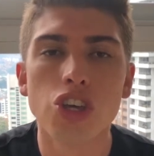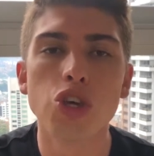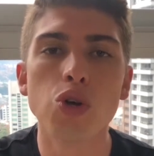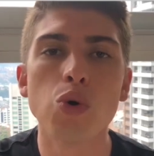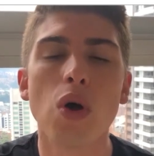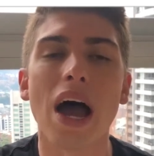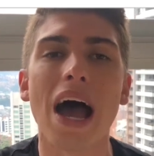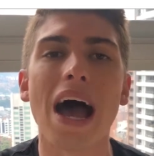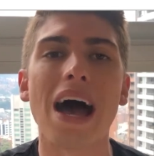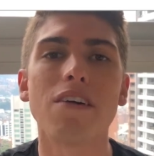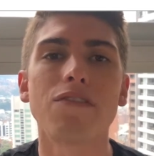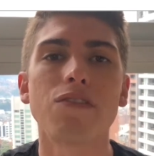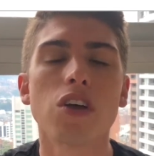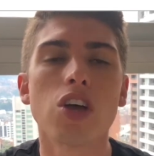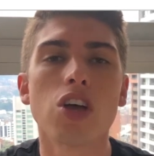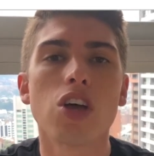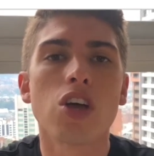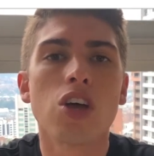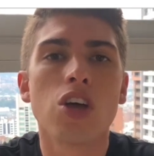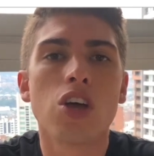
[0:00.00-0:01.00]
You
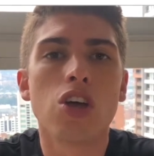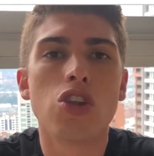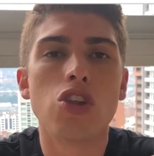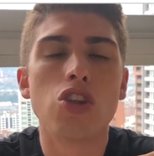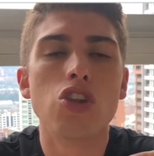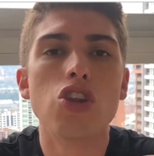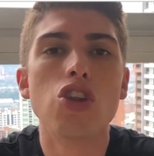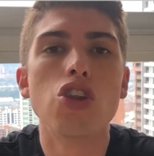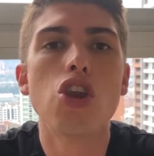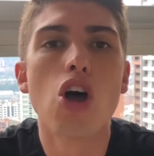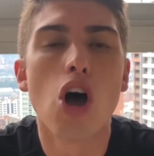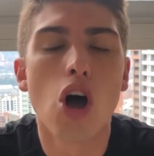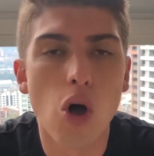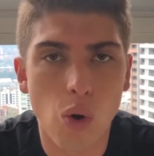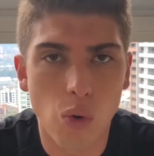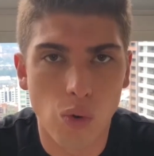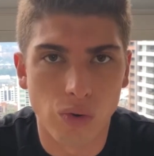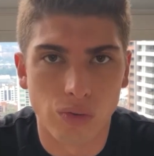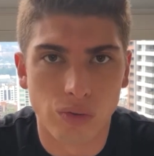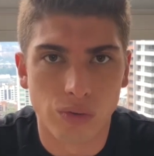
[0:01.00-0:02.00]
have
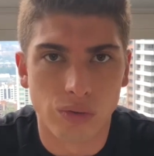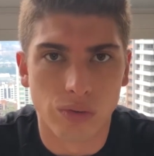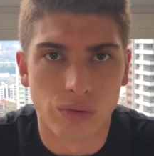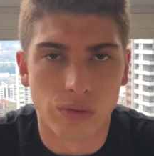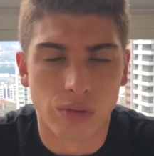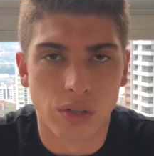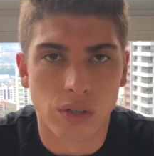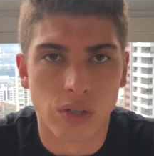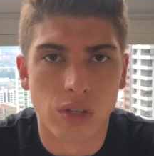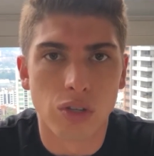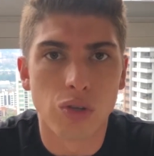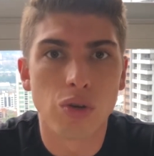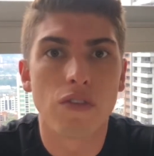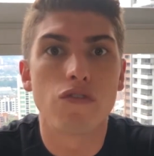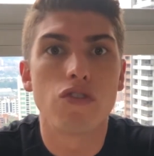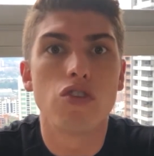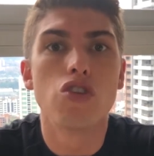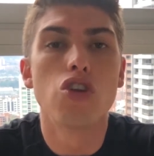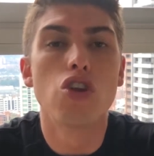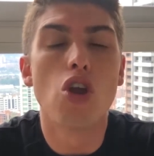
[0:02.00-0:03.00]
no, you
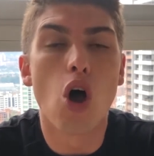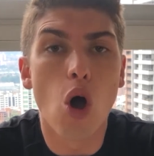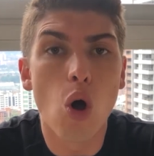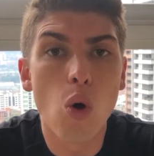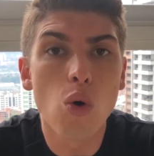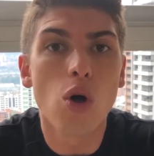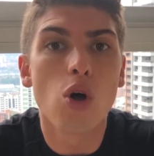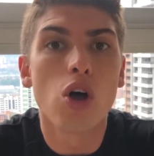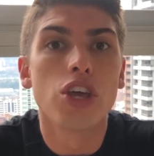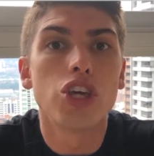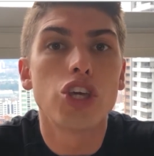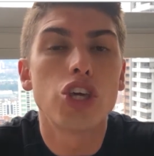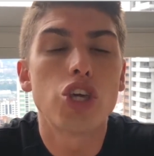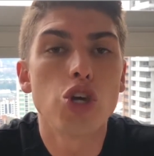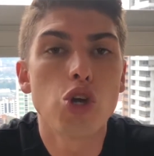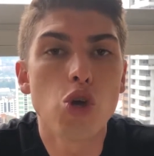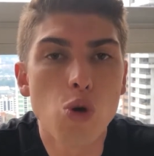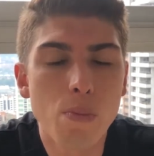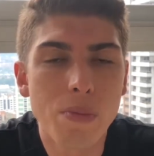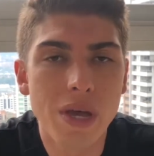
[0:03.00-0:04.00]
have no
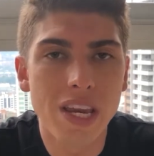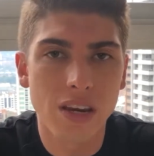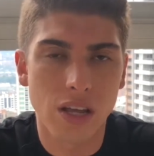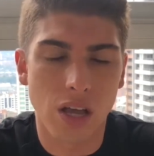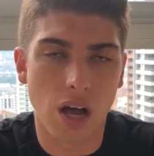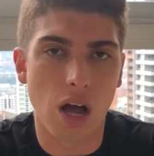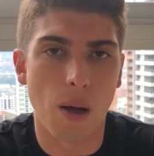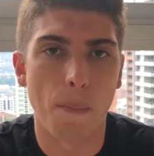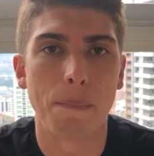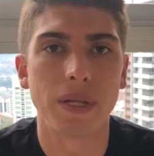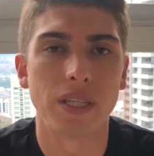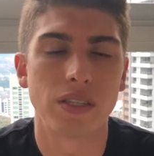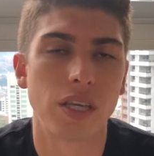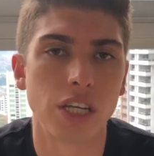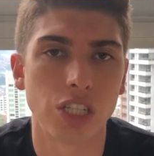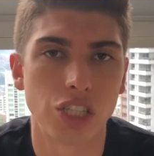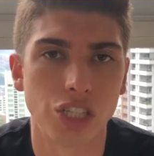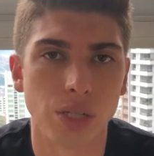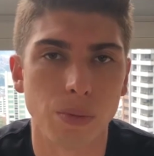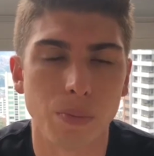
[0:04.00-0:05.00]
human
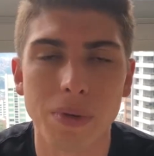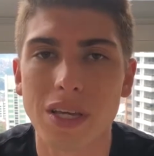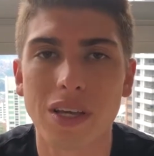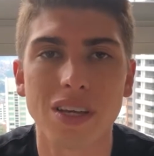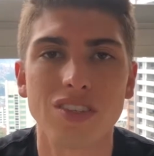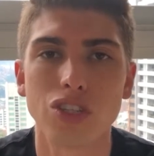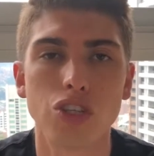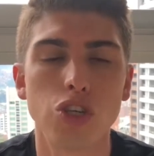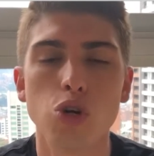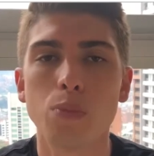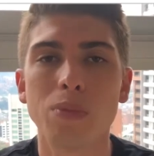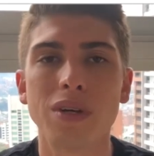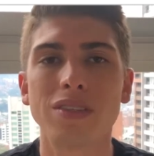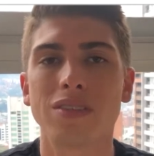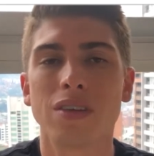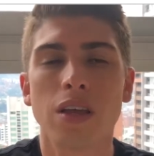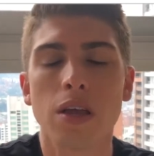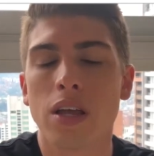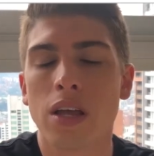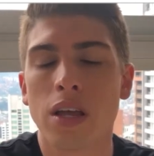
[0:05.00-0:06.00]
competition because
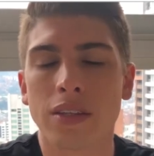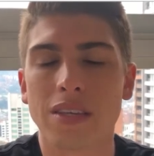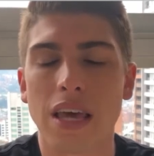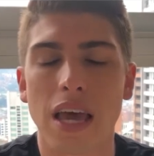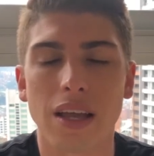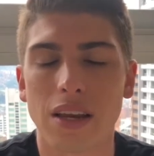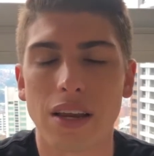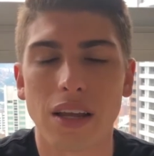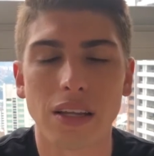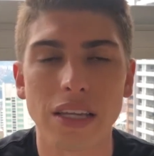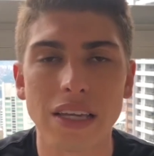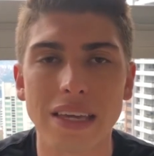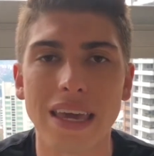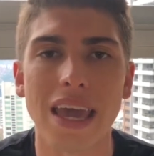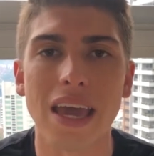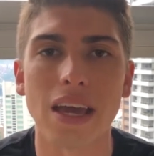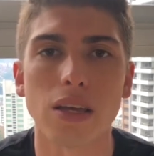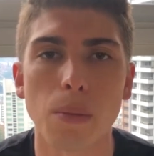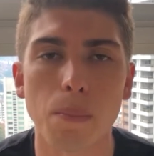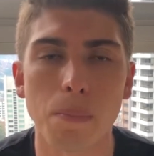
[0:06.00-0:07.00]
humans technically
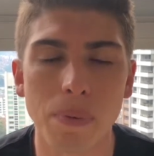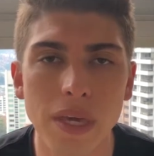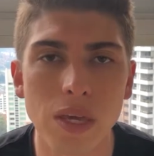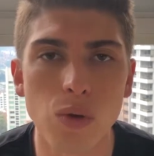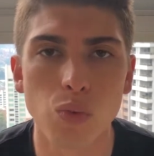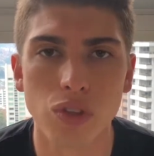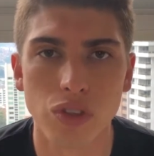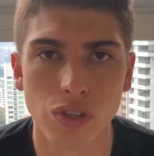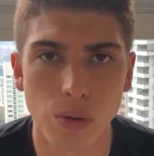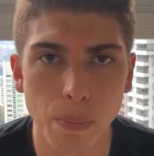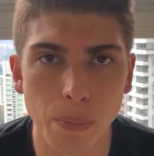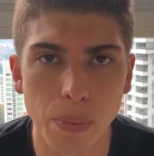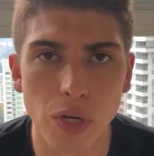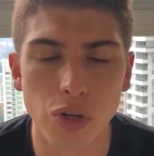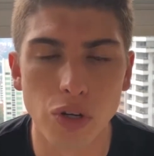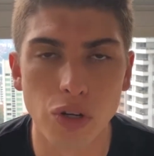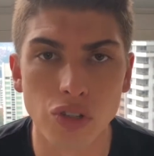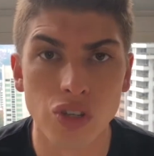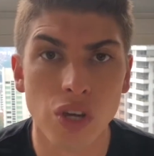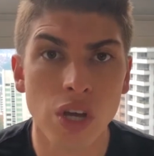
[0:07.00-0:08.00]
can't compete with
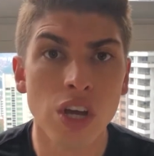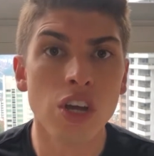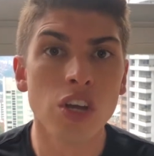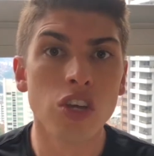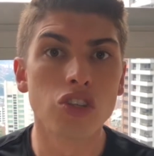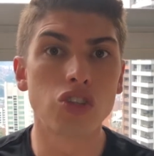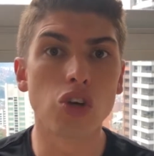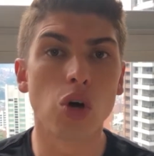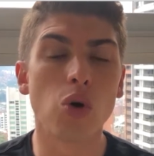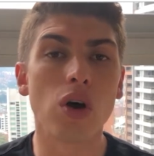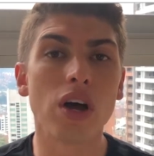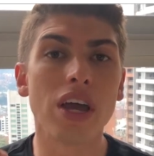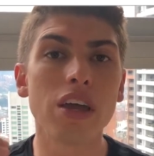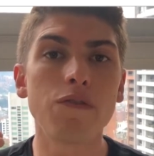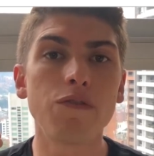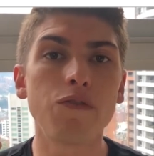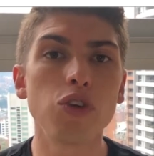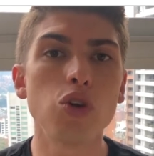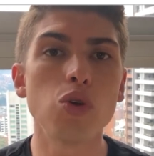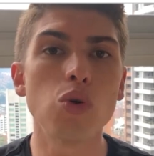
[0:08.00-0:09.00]
computers. So
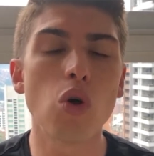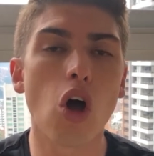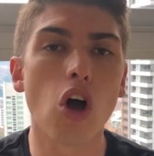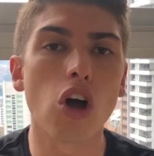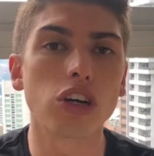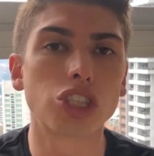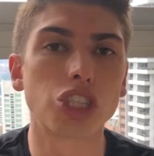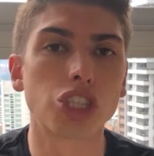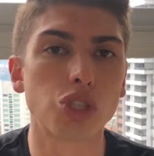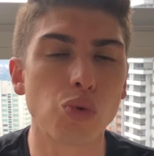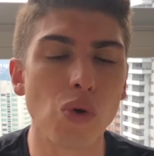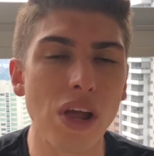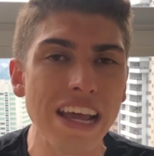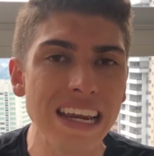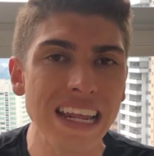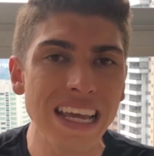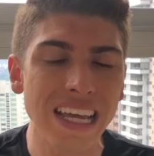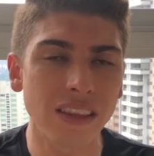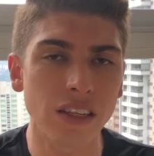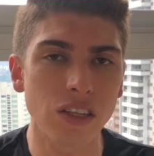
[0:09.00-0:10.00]
if you are
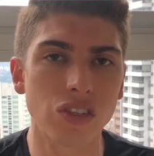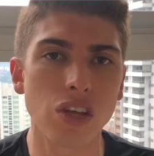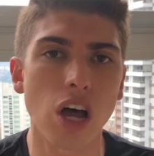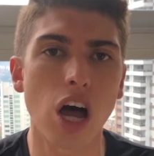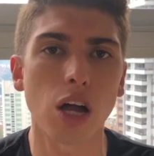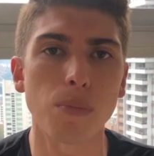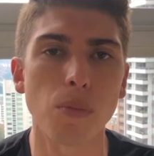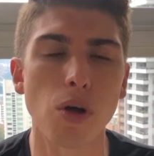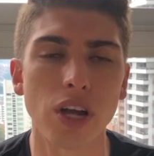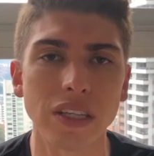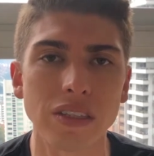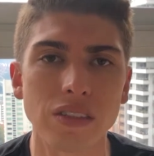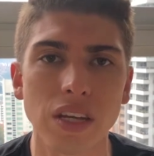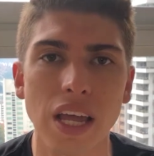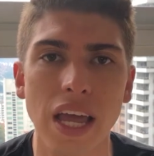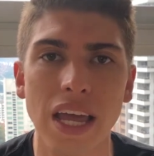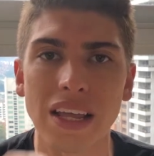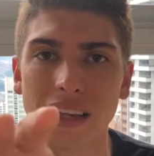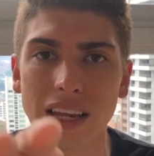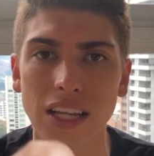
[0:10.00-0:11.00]
trading in the stock market
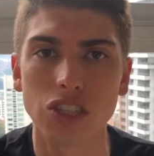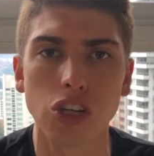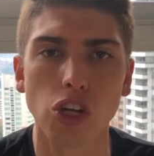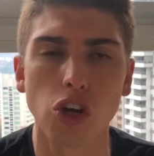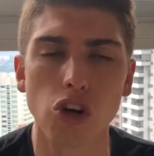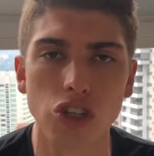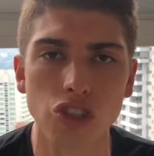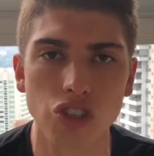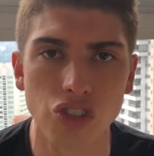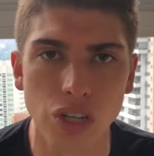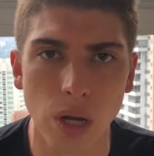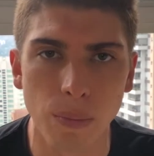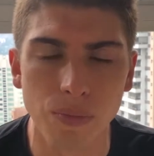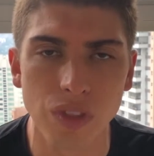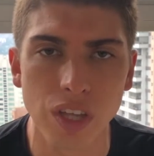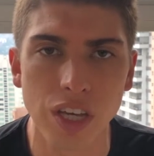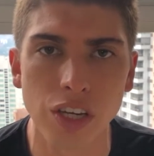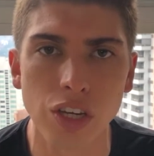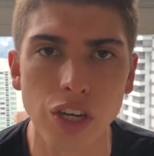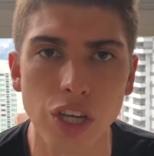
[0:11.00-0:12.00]
today, let's learn
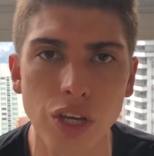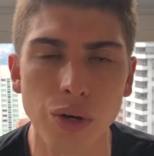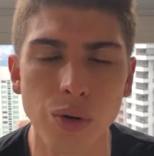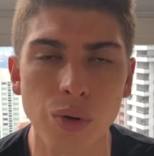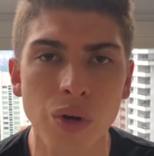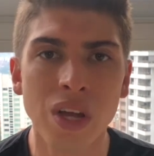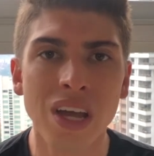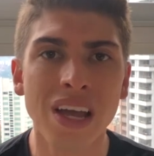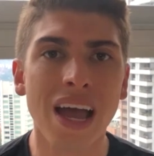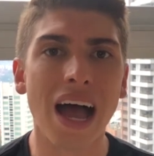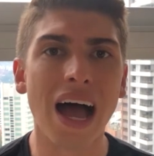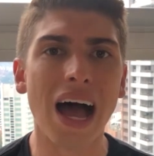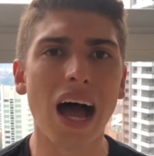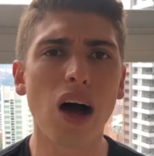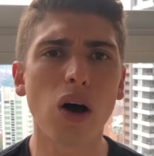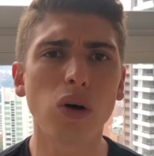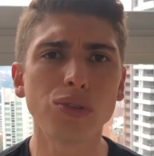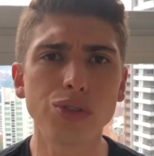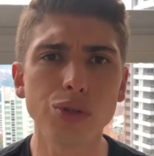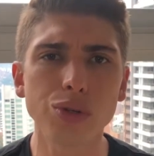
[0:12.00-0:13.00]
something new.
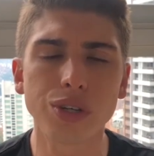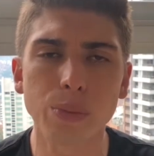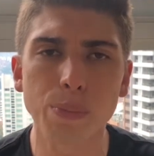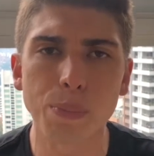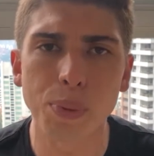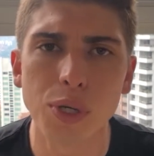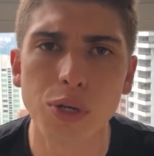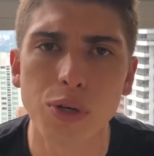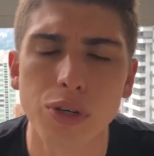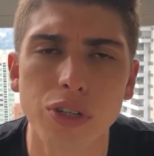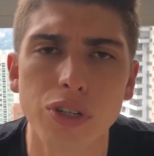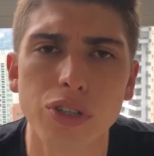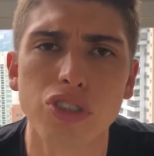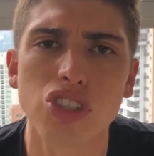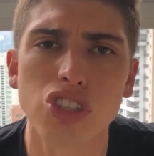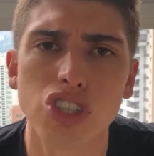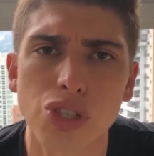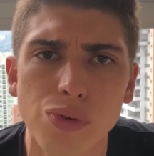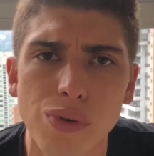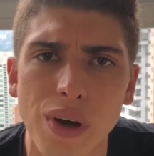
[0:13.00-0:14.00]
How do
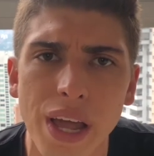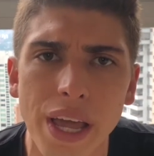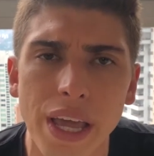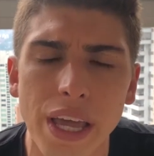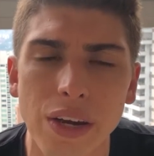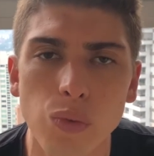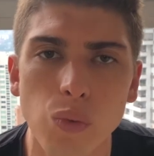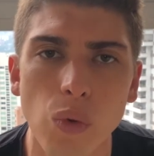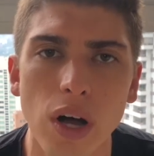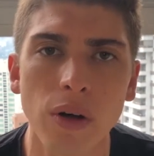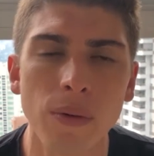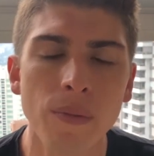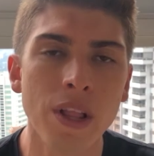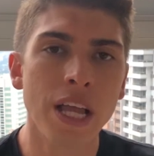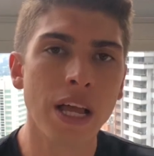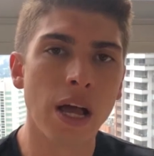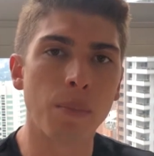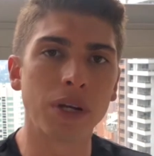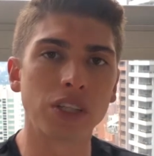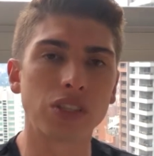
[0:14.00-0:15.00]
computers trade? Well,
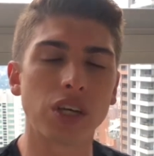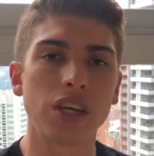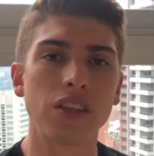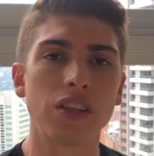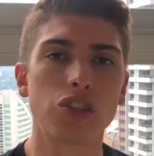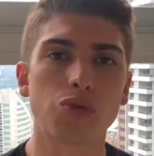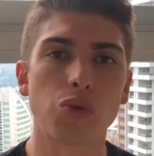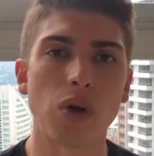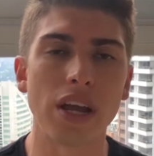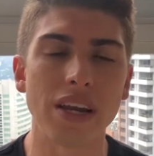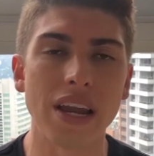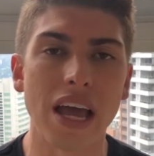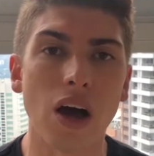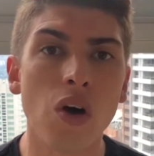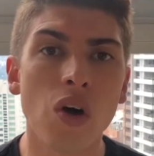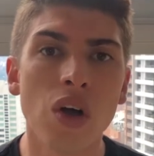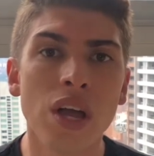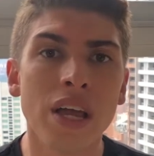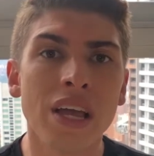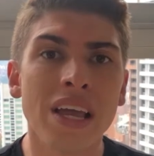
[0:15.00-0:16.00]
I'm gonna tell you this right
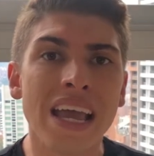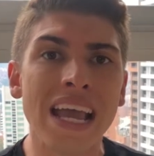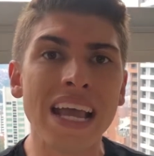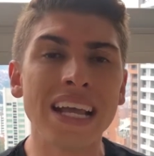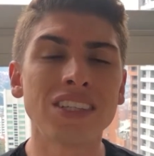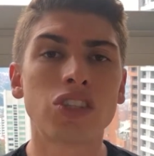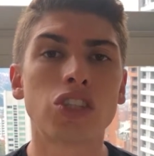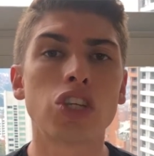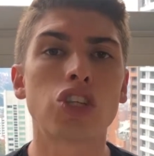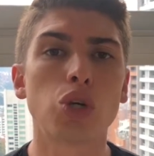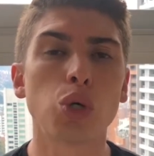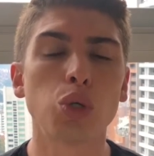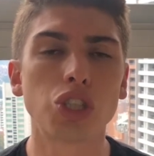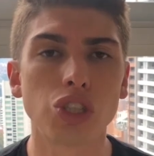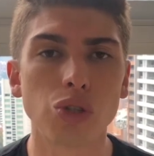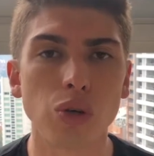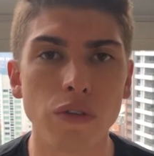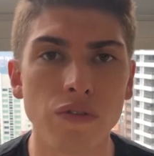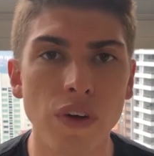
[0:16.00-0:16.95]
now institutional